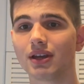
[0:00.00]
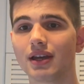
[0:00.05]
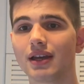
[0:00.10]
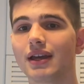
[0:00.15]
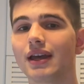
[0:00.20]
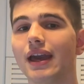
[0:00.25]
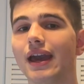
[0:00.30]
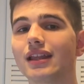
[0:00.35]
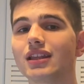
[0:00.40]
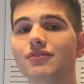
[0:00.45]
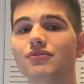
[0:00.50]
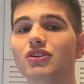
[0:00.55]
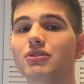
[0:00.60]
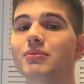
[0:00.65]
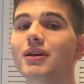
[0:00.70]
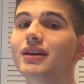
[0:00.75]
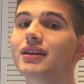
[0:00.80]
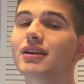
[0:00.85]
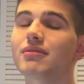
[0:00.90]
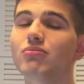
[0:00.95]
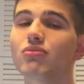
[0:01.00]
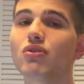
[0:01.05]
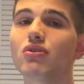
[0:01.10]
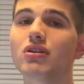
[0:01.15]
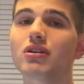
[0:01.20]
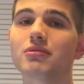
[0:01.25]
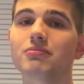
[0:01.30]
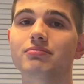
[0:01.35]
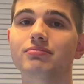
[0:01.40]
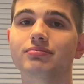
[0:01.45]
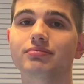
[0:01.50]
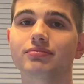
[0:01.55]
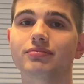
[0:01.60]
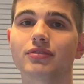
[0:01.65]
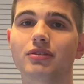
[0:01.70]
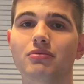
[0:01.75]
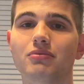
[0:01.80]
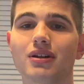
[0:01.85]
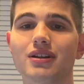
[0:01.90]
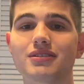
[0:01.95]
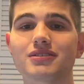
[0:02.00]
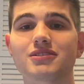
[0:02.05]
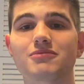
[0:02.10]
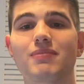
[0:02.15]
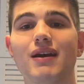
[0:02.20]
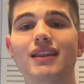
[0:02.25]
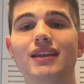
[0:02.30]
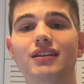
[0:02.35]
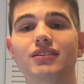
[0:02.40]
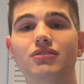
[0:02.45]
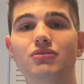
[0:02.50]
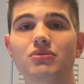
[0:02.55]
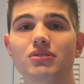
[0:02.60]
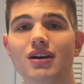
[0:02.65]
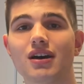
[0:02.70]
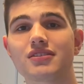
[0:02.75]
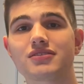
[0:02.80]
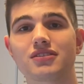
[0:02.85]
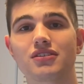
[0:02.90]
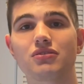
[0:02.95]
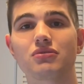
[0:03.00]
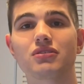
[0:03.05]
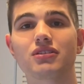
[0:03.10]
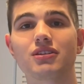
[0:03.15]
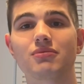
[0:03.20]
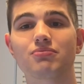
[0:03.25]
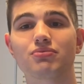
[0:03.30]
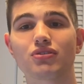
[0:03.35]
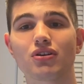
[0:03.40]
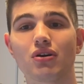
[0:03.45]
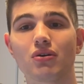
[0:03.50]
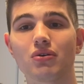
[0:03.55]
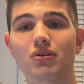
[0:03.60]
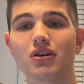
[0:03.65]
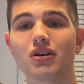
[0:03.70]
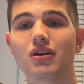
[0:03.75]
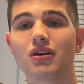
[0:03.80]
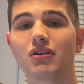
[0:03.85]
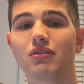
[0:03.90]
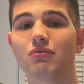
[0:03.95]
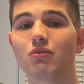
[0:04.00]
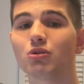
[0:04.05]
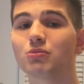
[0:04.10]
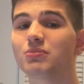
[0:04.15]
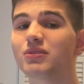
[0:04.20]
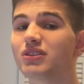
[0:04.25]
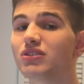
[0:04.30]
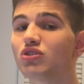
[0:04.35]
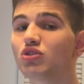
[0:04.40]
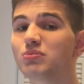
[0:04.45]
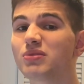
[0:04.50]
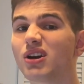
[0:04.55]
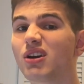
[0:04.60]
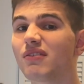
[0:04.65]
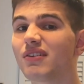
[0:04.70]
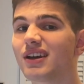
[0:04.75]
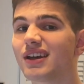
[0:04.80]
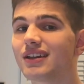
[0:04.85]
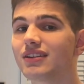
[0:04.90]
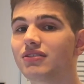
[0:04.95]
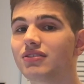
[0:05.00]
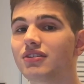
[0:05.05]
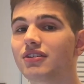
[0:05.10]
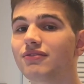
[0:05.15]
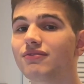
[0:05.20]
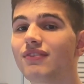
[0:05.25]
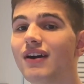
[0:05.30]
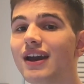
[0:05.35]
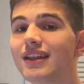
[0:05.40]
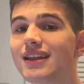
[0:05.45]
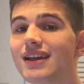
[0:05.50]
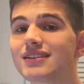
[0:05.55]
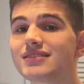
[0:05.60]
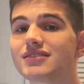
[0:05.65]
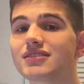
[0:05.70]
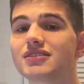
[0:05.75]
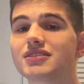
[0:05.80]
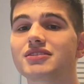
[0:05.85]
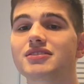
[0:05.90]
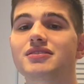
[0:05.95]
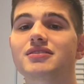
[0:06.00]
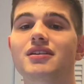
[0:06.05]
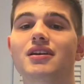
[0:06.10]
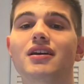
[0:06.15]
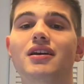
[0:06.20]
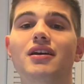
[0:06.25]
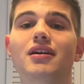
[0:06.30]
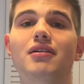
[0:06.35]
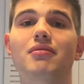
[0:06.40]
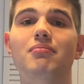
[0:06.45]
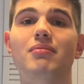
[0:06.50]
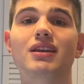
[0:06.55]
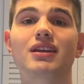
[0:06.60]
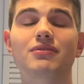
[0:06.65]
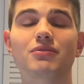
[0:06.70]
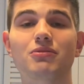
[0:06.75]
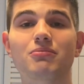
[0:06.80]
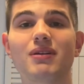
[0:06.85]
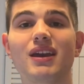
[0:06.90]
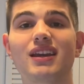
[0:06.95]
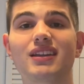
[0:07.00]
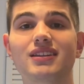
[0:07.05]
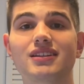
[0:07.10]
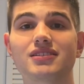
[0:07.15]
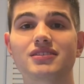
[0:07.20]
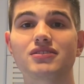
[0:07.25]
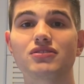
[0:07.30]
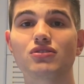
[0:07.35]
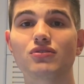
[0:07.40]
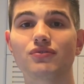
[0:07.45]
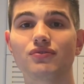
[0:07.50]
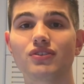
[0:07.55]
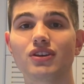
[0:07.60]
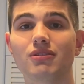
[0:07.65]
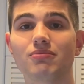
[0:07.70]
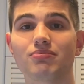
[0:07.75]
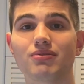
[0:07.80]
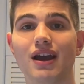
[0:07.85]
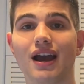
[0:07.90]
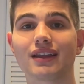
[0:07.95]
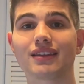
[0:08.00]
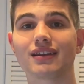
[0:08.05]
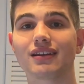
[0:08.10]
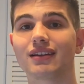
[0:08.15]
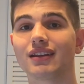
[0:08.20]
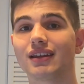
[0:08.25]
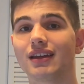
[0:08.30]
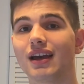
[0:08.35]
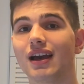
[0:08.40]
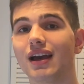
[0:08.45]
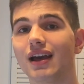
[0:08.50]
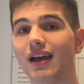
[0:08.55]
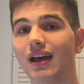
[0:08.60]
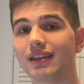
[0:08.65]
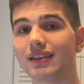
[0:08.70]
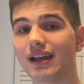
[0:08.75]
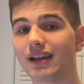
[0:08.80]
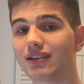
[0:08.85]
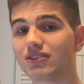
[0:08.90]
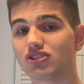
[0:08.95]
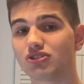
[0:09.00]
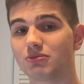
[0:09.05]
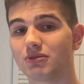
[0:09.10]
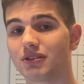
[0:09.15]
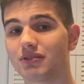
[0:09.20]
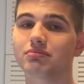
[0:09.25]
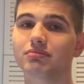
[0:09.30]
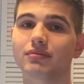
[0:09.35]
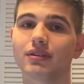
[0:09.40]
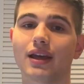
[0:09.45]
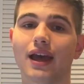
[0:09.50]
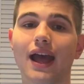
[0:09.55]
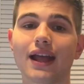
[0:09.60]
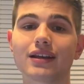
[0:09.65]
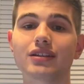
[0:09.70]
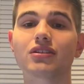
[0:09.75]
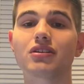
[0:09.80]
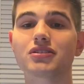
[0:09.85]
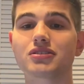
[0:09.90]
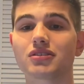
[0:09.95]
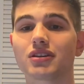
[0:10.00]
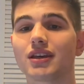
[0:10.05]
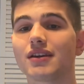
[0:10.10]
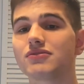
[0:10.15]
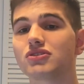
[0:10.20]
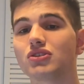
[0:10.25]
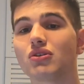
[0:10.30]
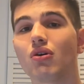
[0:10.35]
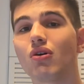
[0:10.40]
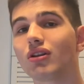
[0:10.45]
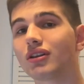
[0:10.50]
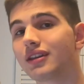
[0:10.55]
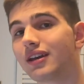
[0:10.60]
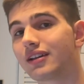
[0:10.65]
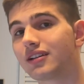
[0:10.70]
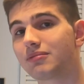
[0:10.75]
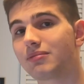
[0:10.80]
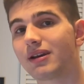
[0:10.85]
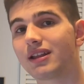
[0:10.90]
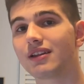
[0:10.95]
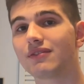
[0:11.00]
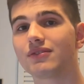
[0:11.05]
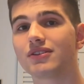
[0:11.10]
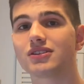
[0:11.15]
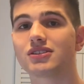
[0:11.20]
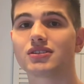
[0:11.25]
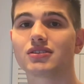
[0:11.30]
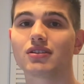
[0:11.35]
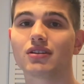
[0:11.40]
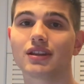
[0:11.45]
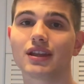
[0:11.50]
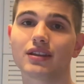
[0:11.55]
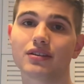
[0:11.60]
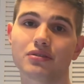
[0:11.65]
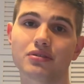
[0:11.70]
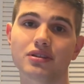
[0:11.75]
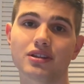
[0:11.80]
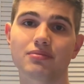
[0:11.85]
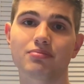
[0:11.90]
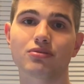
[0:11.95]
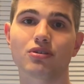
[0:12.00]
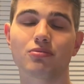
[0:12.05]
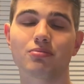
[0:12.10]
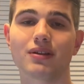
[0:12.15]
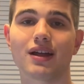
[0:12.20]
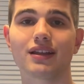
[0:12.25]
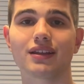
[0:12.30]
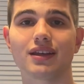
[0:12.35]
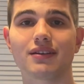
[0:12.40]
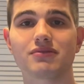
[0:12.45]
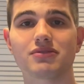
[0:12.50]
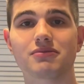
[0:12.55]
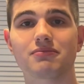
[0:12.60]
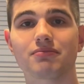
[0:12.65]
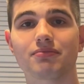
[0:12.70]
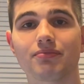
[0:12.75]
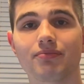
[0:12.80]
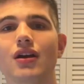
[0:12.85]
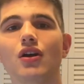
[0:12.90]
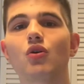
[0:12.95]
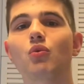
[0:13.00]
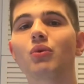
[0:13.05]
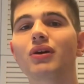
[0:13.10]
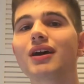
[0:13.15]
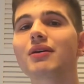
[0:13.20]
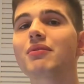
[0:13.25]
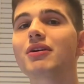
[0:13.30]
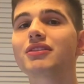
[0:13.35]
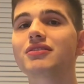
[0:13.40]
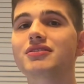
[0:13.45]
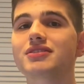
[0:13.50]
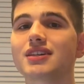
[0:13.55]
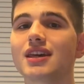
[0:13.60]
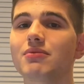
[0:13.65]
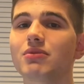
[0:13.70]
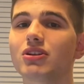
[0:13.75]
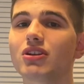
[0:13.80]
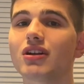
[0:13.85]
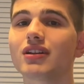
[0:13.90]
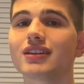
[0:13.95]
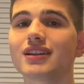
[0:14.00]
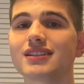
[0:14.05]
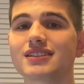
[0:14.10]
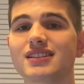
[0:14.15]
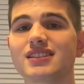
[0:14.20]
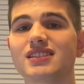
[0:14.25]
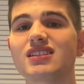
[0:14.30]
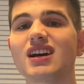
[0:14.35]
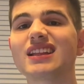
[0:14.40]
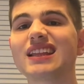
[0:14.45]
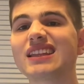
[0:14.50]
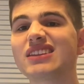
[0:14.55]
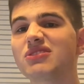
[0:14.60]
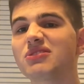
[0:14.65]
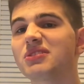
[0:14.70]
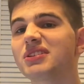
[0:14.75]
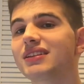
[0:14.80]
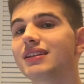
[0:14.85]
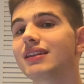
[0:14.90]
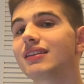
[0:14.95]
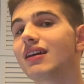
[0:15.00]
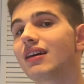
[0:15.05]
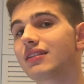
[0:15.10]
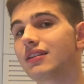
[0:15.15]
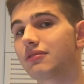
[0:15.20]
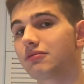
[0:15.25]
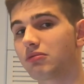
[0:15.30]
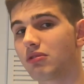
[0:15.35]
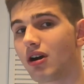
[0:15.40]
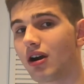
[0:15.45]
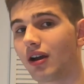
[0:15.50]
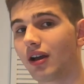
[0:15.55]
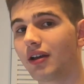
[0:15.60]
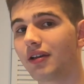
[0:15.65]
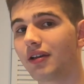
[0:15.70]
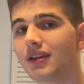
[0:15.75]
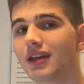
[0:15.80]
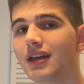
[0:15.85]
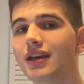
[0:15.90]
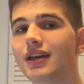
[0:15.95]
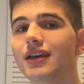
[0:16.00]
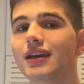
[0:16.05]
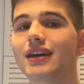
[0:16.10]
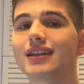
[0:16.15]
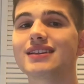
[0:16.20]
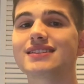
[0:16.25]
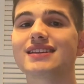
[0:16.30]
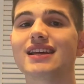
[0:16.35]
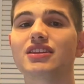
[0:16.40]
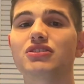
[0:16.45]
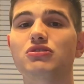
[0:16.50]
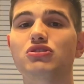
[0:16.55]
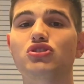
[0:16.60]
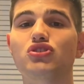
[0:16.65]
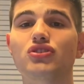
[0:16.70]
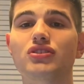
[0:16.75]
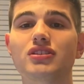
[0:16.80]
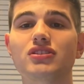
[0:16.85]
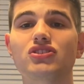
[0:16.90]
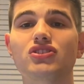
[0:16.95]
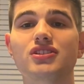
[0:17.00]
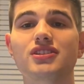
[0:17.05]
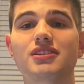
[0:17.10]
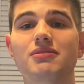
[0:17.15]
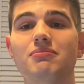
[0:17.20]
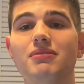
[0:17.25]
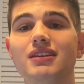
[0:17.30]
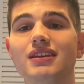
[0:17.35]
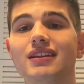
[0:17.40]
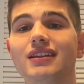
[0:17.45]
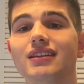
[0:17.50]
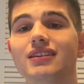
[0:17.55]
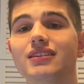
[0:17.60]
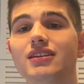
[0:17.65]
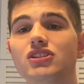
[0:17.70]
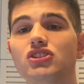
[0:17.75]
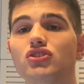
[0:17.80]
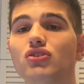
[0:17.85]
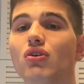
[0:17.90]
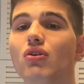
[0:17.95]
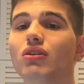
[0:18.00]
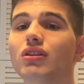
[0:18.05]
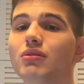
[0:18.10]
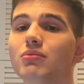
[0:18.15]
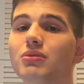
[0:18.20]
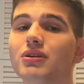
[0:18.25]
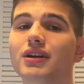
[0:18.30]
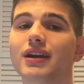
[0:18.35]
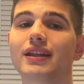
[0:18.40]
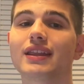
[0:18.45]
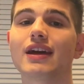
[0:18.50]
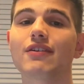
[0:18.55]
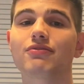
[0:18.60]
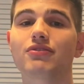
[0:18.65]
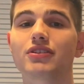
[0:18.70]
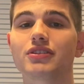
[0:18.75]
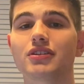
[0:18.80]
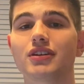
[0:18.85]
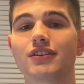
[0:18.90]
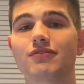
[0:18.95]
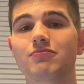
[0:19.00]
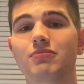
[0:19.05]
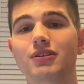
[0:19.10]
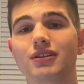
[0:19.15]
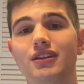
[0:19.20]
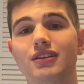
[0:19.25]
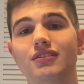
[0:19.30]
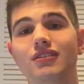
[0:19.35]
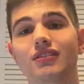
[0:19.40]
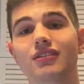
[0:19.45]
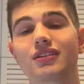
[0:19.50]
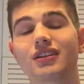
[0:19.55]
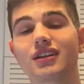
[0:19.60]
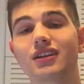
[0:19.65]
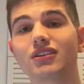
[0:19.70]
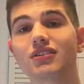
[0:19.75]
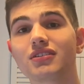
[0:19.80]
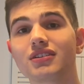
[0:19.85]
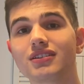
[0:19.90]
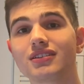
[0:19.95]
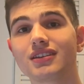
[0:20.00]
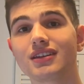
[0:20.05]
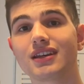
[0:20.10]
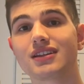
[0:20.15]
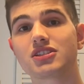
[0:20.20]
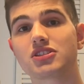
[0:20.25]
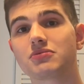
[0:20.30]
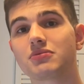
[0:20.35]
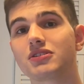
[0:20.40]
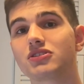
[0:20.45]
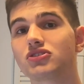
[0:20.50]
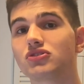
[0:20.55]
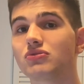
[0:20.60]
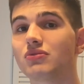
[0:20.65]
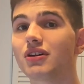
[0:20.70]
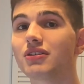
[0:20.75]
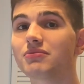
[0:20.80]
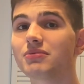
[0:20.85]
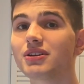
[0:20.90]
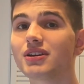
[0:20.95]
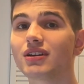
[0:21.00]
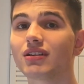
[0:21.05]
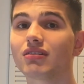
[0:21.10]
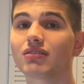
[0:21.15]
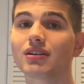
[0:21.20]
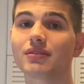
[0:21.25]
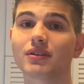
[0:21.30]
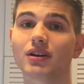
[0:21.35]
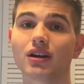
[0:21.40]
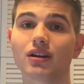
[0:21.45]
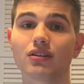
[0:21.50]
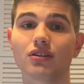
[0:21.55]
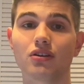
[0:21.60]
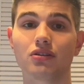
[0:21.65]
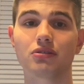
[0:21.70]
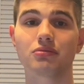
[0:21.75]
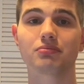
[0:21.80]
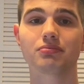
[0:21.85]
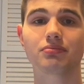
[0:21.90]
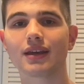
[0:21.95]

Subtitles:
And if you're making more, well, spending $2,000 on Unity Pro won't be too big of a hit to your finances, but it will make this new fee practically negligible. And it also gives you all the other benefits that the Unity Pro plan gives. What I want to say with all this is not that Unity did nothing wrong. It is that you shouldn't just immediately ditch all the work and effort you have put into learning Unity and switch to Unreal or even Godot.